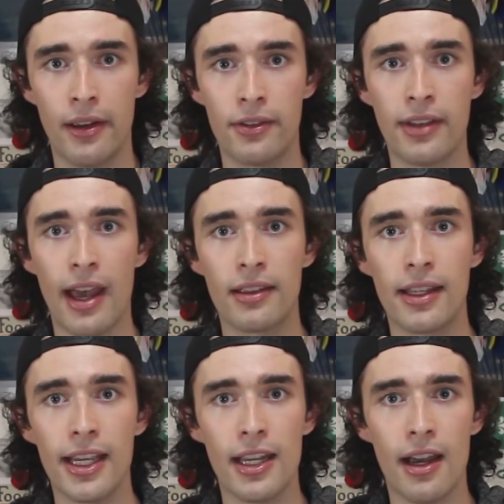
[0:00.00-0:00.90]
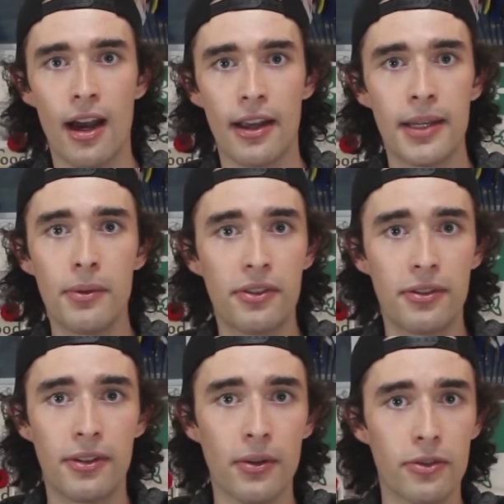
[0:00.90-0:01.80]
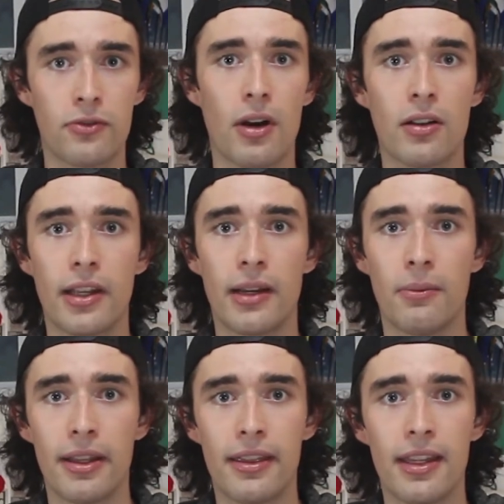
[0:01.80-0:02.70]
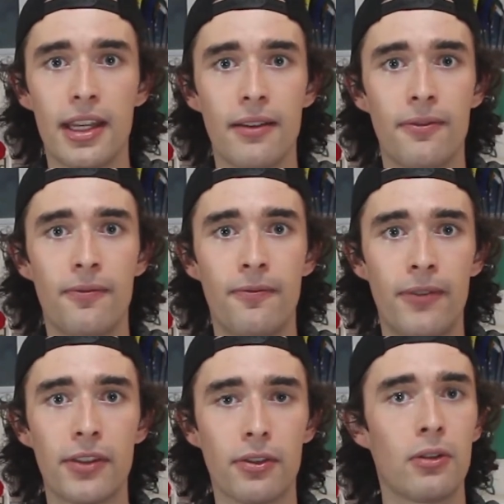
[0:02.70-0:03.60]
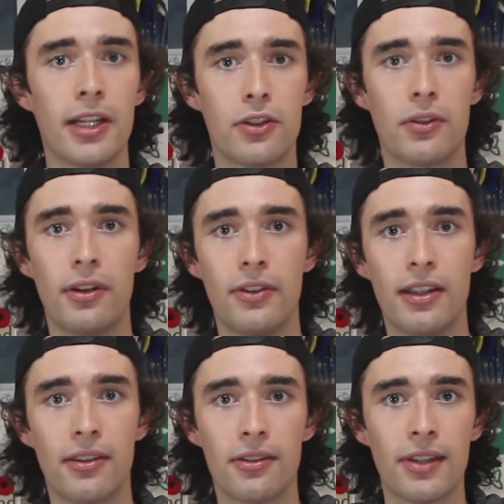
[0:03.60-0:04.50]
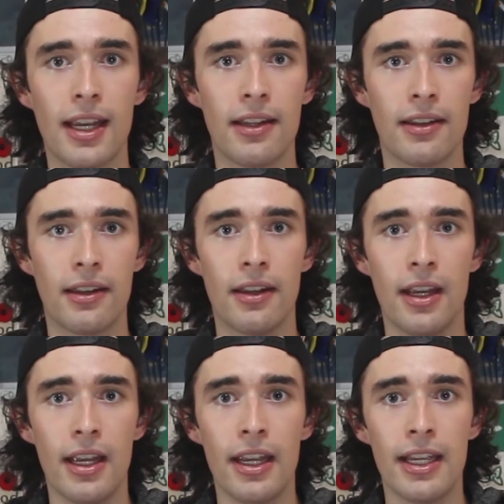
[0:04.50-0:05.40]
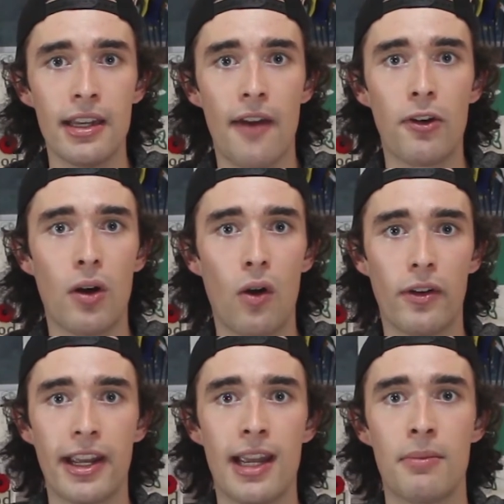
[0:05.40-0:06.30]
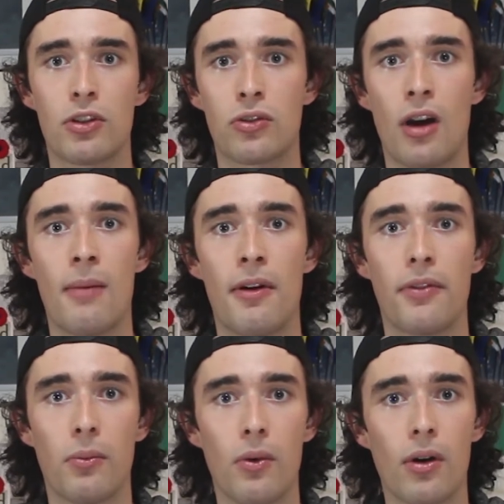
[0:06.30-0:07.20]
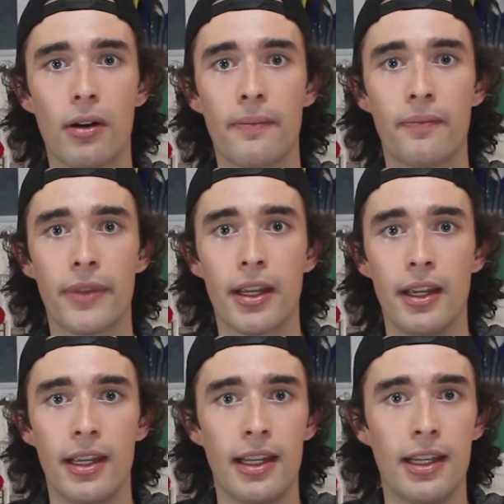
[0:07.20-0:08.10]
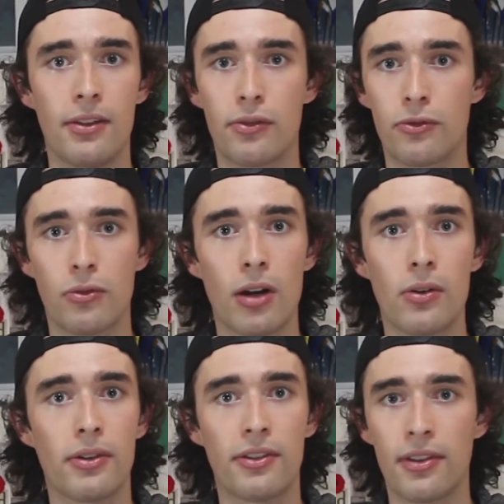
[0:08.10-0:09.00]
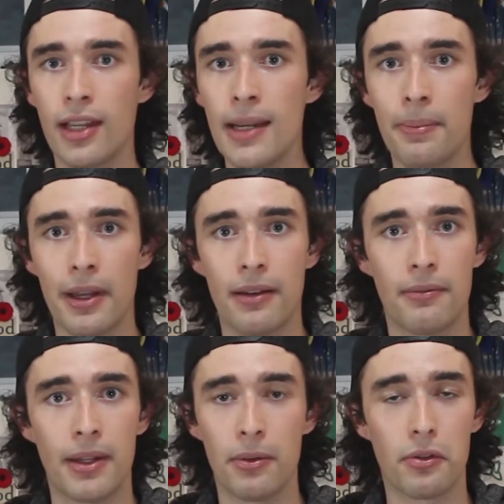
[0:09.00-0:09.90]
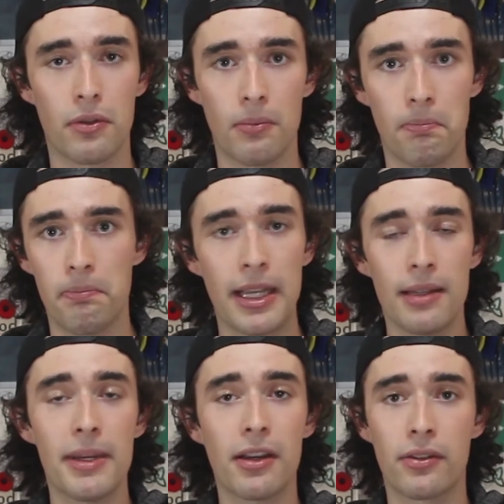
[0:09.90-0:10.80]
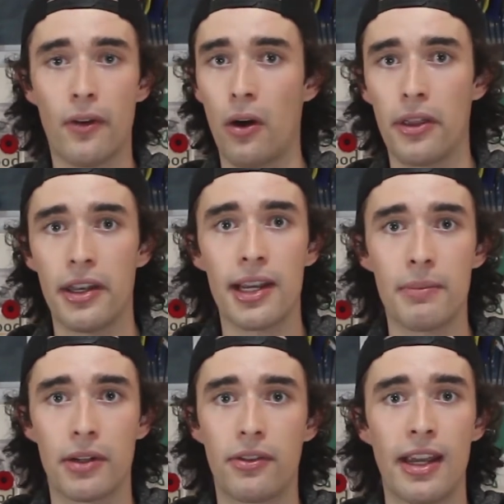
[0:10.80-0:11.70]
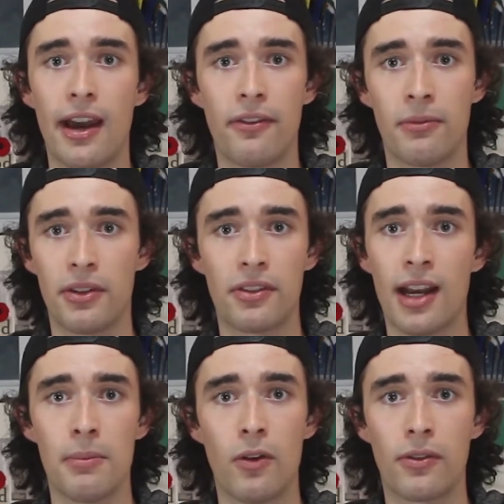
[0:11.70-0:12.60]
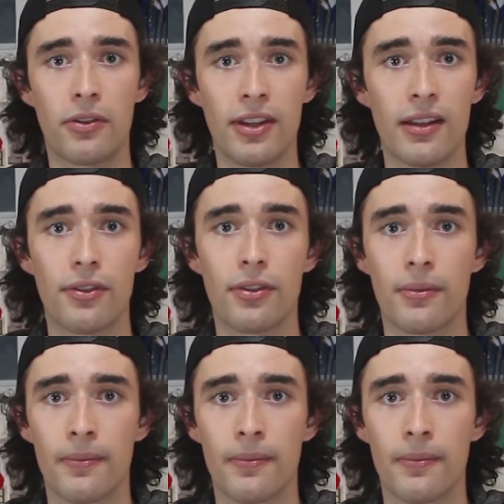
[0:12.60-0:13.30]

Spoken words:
Sadly, he was still struggling with the physical injuries he had sustained and he never overcame the trauma of the war. He struggled to sleep and it was mainly because of all the nightmares he had from his time overseas.